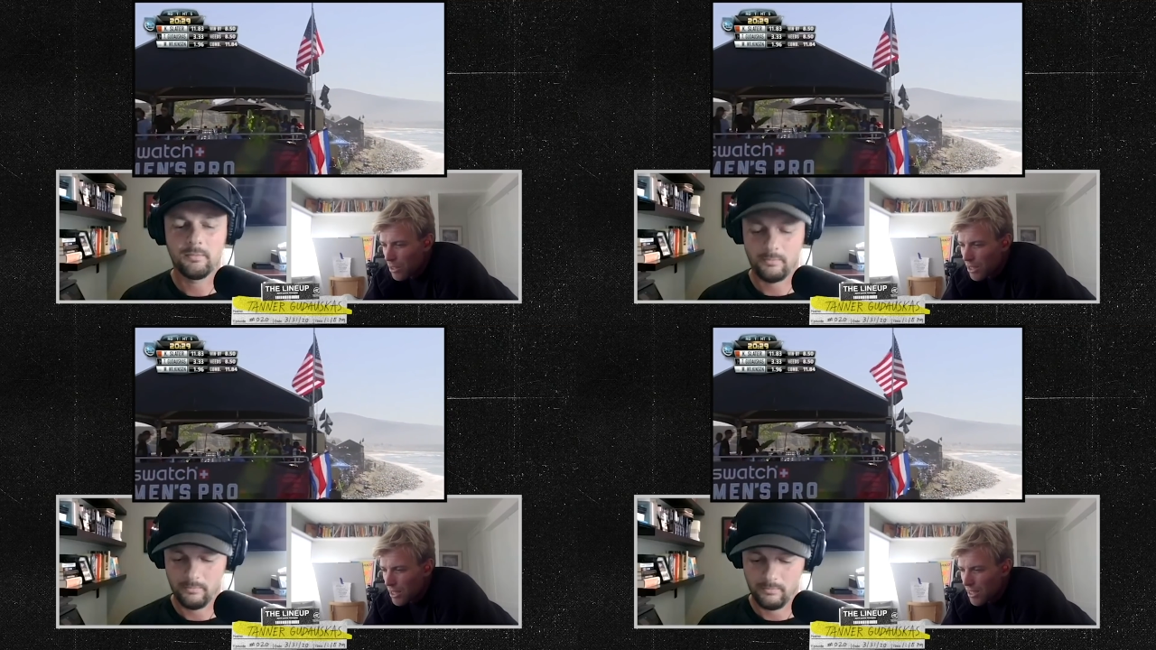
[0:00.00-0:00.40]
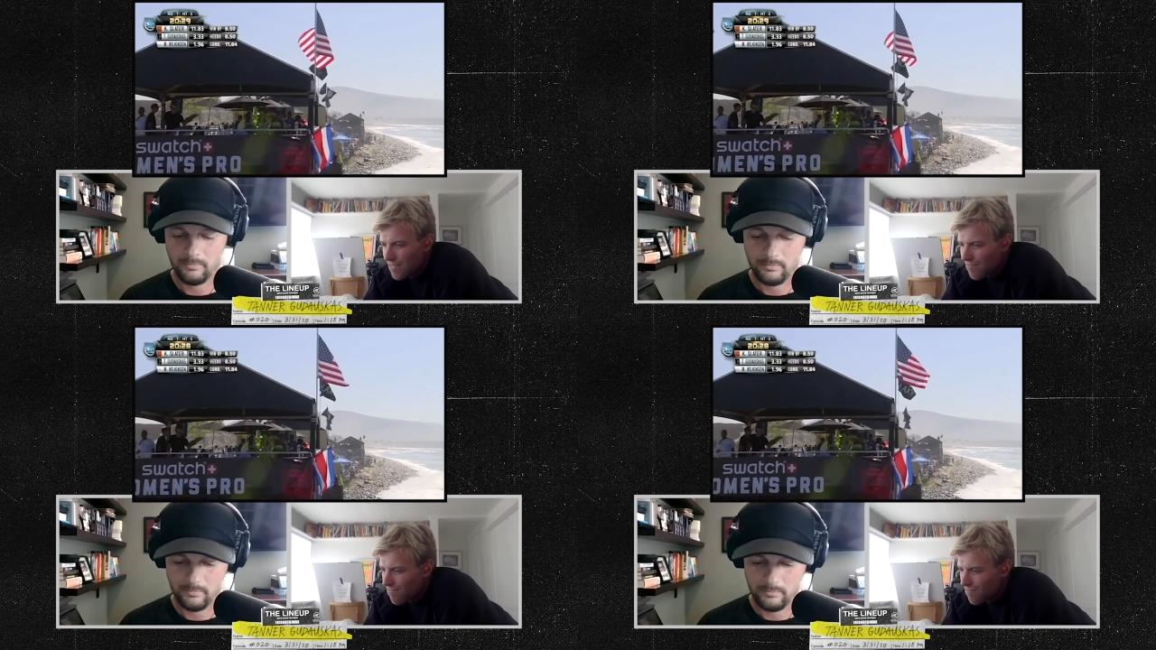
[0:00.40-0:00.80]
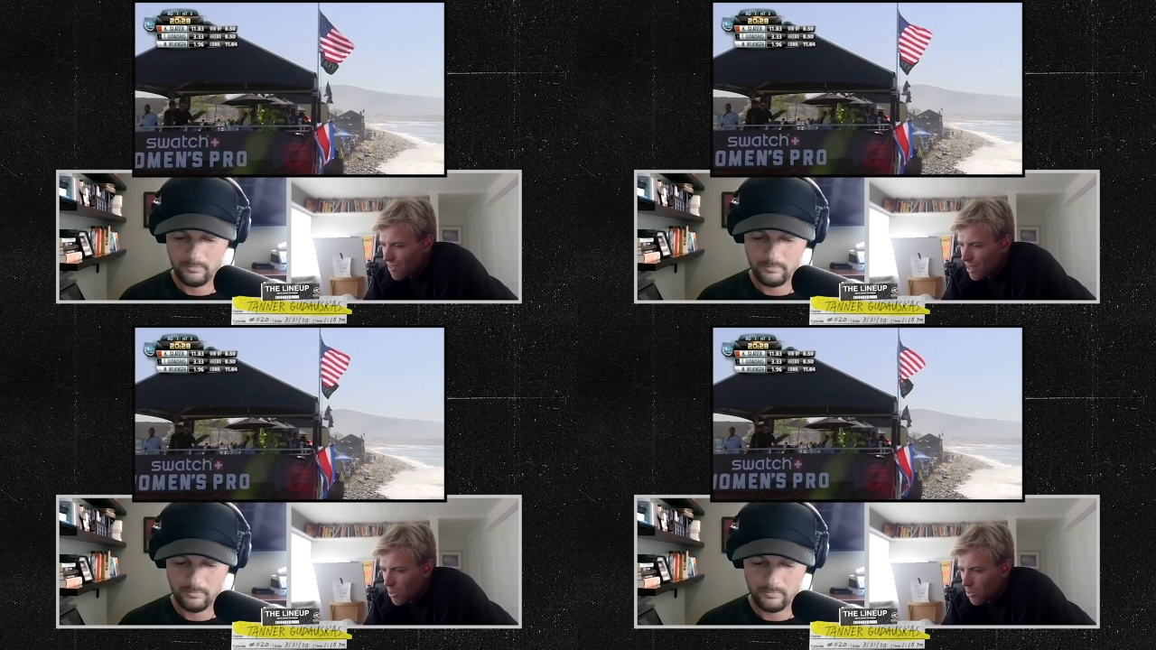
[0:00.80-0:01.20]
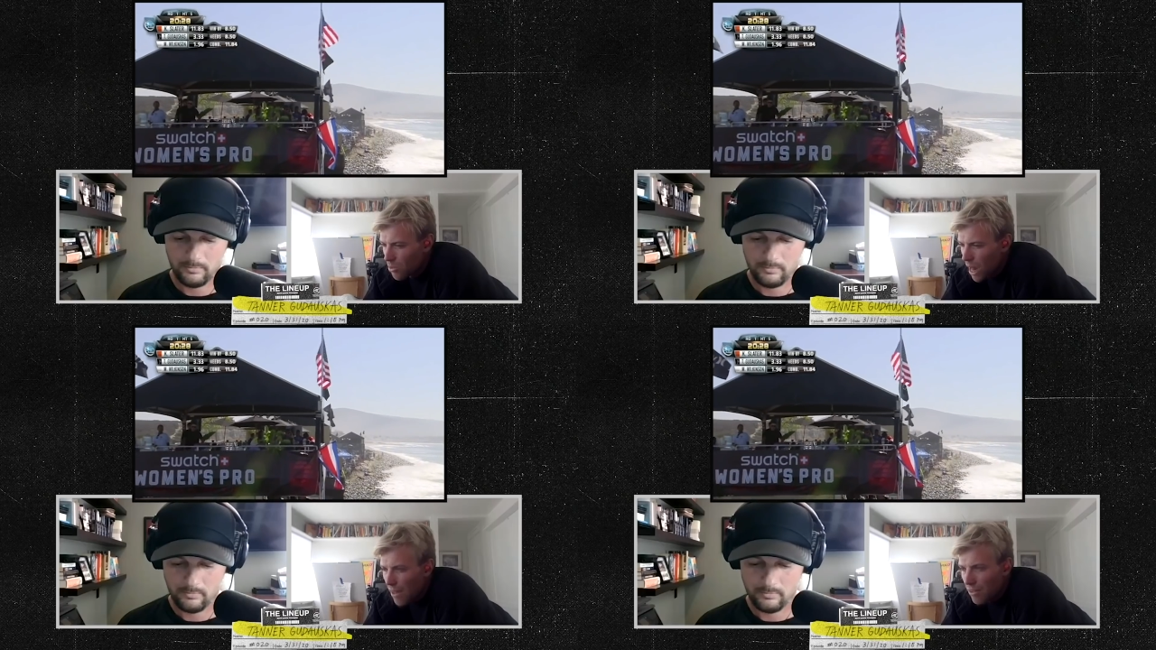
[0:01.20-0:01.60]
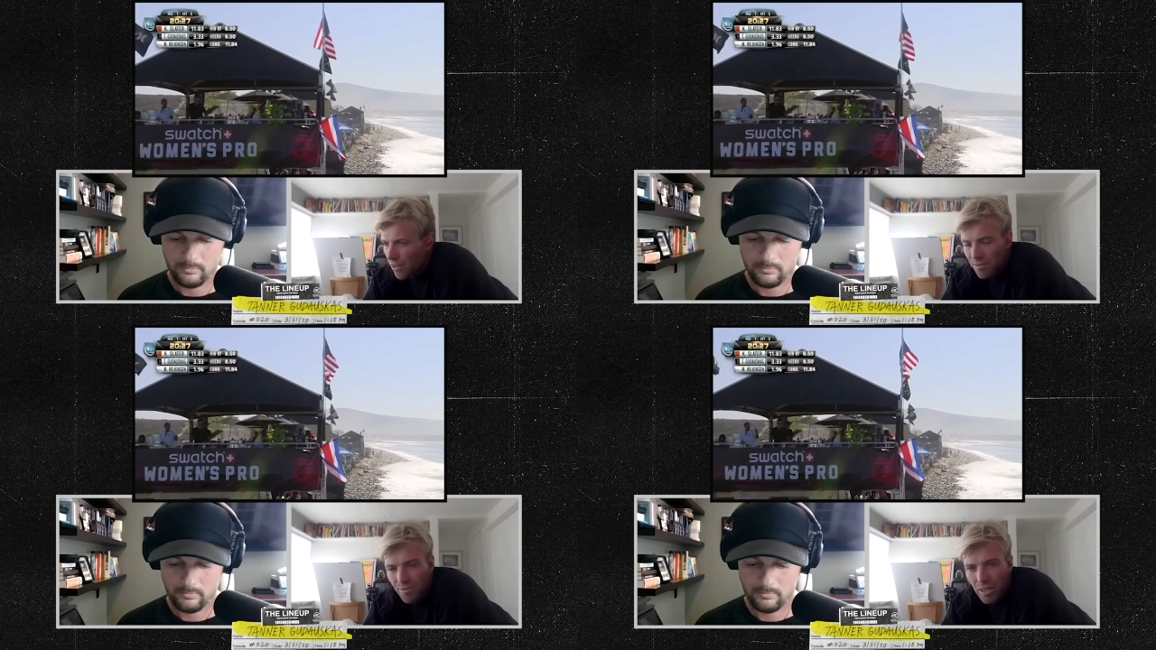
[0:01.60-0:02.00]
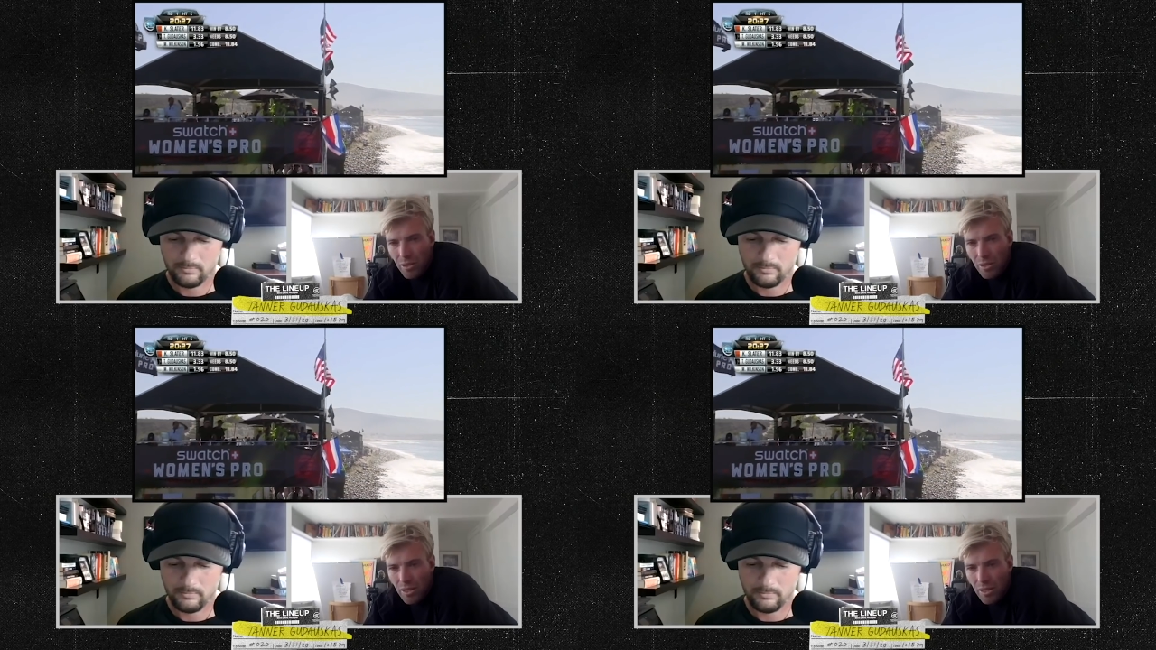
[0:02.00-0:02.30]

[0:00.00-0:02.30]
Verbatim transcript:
Speaker 1: it was radical.